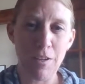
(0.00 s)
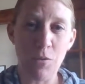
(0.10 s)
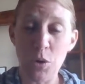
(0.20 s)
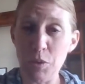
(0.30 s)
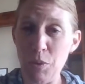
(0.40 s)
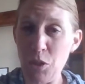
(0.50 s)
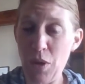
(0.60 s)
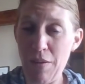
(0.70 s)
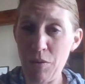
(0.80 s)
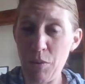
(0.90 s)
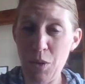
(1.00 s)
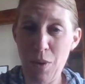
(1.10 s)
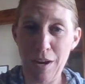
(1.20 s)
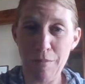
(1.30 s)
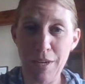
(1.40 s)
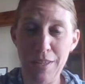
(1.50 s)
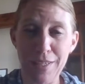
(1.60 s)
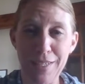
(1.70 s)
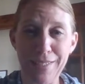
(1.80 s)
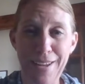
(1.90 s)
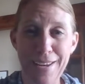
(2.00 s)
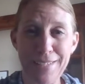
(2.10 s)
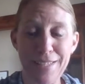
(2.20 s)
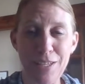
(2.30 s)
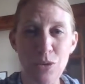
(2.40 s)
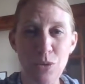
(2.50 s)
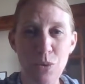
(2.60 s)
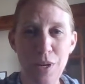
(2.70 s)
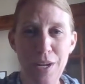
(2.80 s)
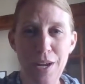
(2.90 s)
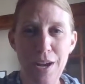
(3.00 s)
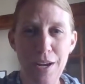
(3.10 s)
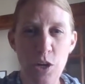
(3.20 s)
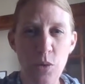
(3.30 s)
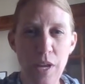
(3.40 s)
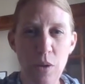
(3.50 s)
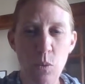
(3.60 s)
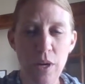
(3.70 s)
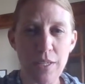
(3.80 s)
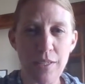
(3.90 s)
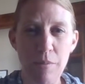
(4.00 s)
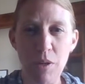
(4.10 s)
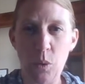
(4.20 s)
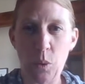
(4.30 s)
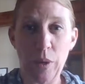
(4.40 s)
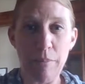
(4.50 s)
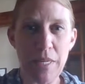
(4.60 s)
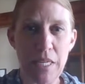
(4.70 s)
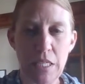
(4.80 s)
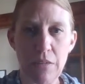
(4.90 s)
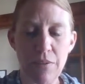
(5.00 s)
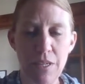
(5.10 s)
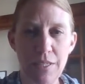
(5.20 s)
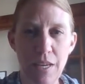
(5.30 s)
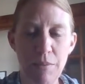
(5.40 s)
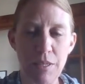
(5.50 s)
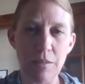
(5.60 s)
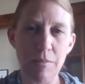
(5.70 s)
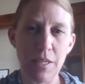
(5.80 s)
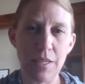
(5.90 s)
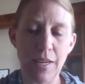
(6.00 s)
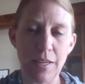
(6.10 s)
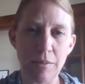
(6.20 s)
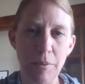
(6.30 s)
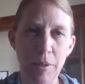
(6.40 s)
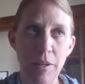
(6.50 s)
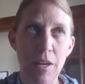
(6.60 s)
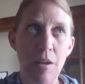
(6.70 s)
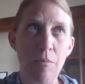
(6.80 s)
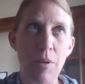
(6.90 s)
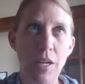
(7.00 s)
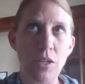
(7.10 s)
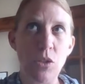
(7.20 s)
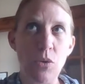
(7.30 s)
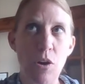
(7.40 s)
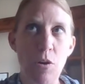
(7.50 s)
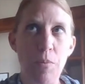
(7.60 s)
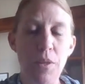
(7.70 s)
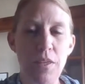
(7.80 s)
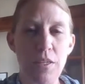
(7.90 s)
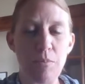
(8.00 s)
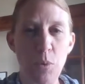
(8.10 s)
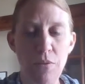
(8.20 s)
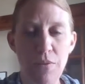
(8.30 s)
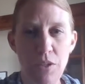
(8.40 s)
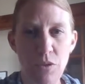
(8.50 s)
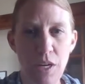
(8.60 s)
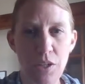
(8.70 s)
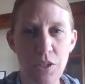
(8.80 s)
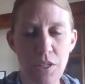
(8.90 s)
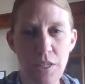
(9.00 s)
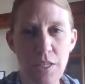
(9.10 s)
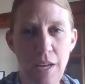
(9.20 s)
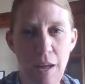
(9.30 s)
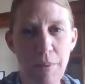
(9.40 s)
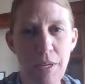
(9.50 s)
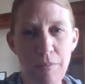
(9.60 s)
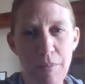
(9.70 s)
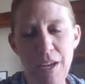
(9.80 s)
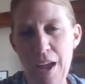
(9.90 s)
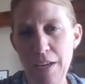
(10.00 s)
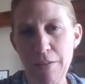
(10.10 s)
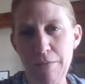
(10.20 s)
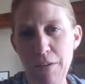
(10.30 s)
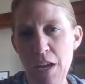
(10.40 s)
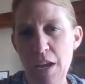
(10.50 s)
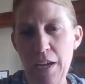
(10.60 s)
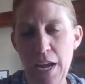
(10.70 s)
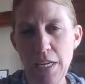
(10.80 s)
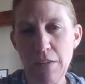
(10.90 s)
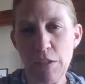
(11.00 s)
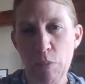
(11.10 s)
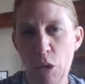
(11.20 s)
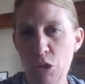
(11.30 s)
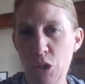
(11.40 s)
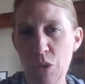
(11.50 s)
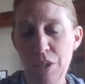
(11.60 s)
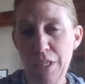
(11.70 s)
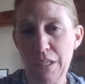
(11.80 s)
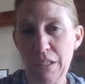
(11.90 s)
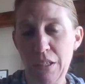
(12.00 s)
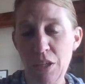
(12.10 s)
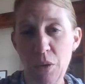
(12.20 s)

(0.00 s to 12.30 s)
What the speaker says: Of course, we do have the requirement in this class that you create one assignment or one piece of an assignment to be accessible. But I do hope that this brief introduction to this topic kind of spurred you to,